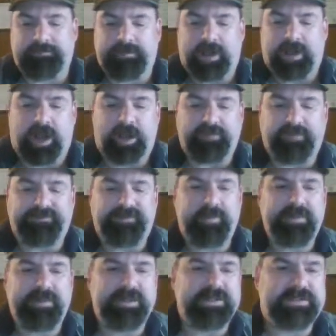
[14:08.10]
All
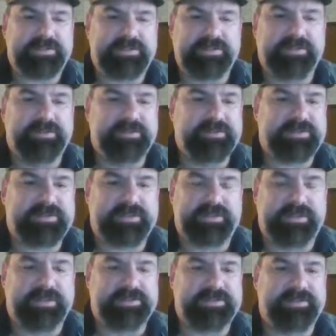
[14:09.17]
feminists use
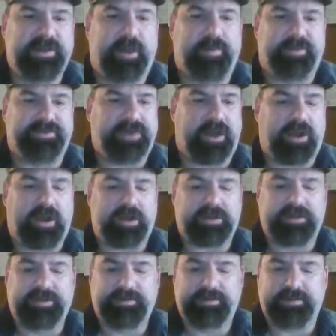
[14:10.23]
this double talk.
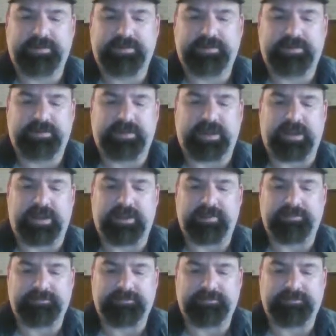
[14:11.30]
Okay?